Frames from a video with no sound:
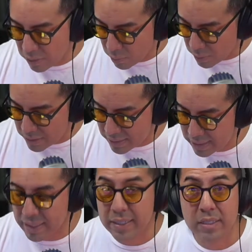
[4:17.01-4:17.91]
what's
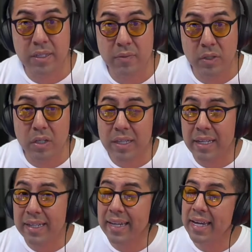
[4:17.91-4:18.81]
the next level look
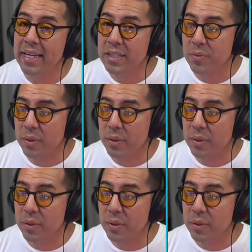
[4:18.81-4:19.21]
like and its